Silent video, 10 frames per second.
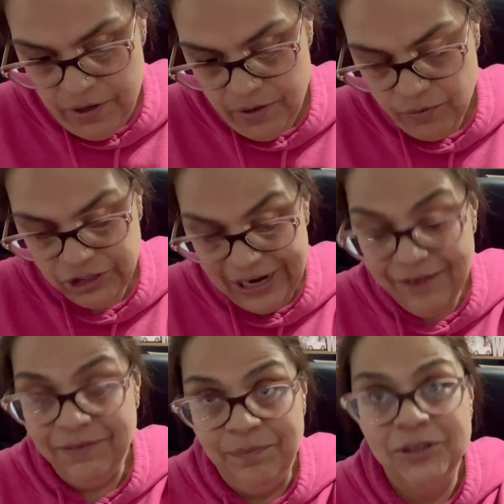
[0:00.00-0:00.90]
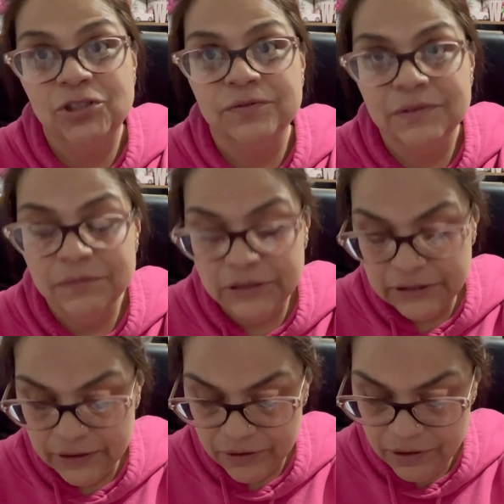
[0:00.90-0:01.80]
which I have a bunch of them
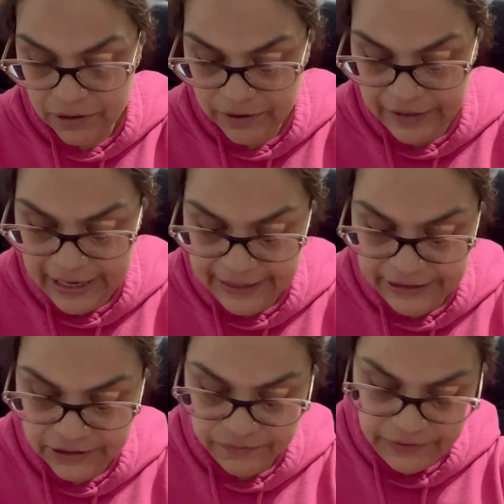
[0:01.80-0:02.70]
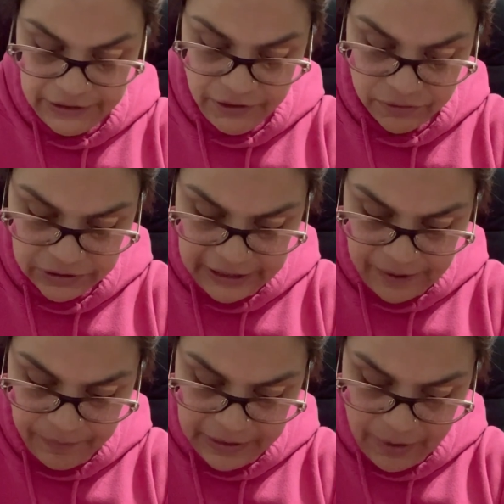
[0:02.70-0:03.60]
still that I need to
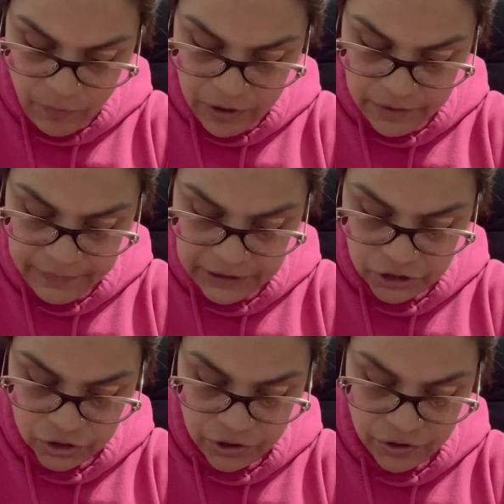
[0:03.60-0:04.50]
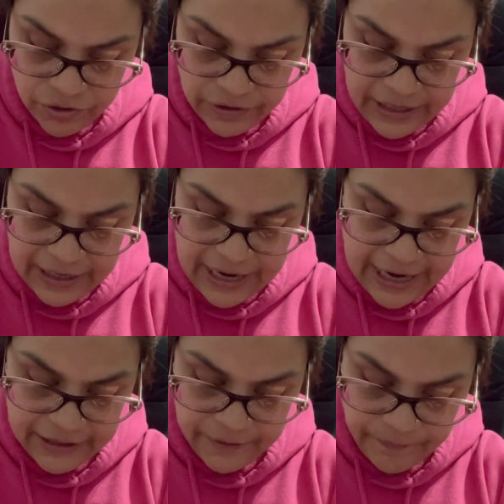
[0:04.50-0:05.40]
videotape, and I want to make sure that
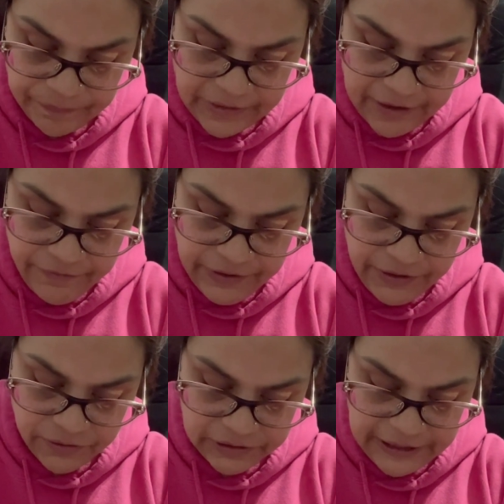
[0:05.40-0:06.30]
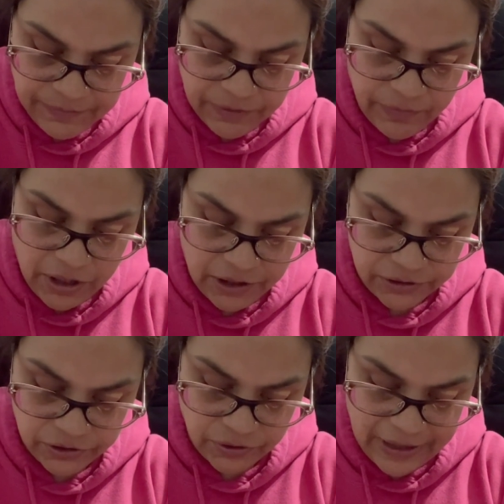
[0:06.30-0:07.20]
I videotape them all.
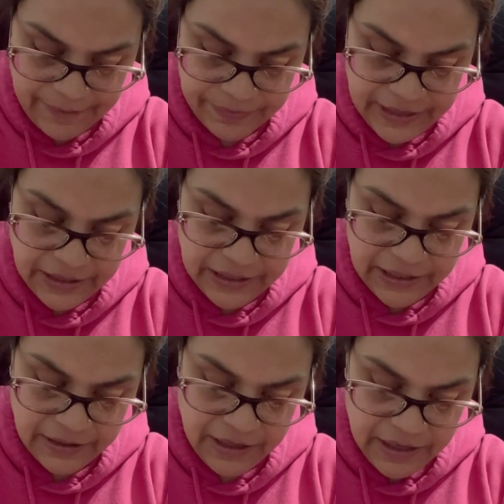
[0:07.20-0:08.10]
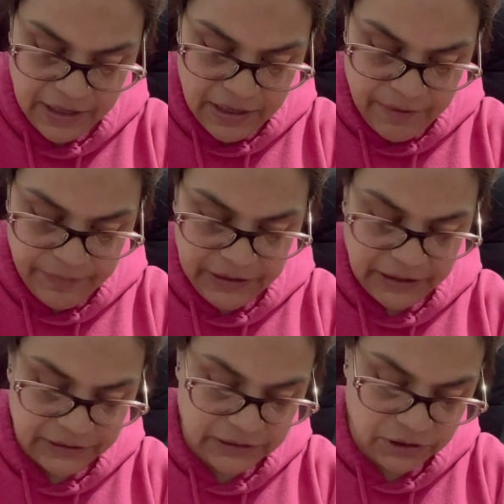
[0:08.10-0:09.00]
So I'm thinking,
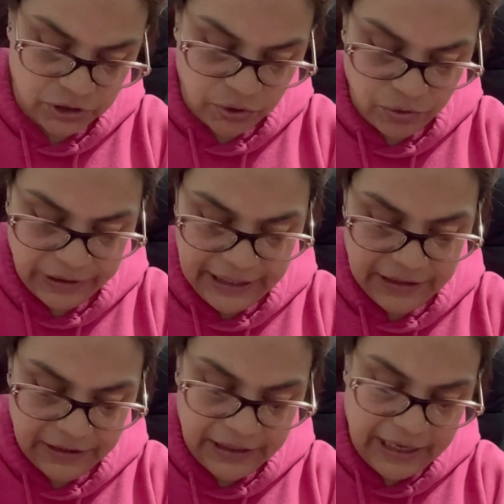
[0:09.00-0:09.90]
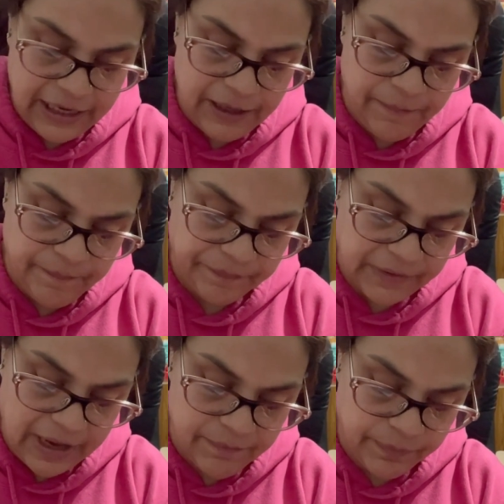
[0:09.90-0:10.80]
because it's so late in the game,
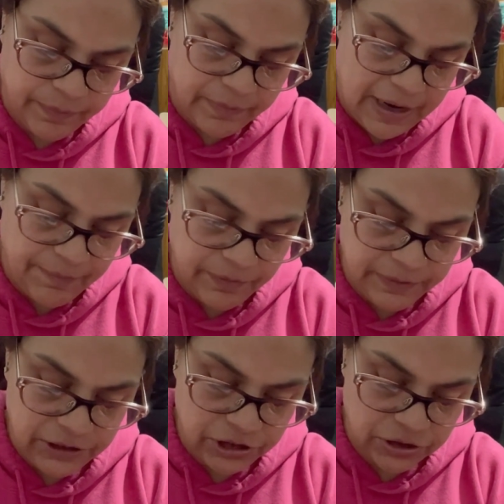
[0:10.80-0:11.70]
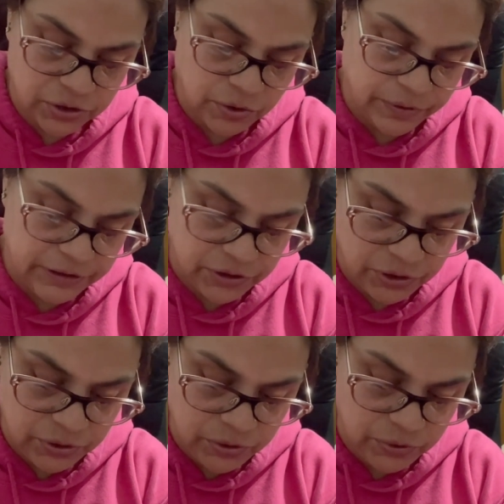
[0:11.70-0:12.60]
I'm probably just going
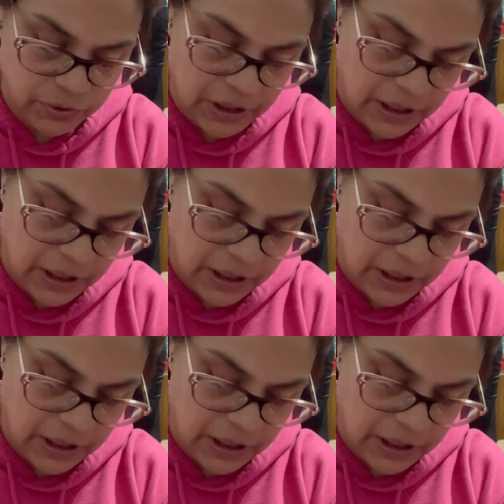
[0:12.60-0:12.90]
to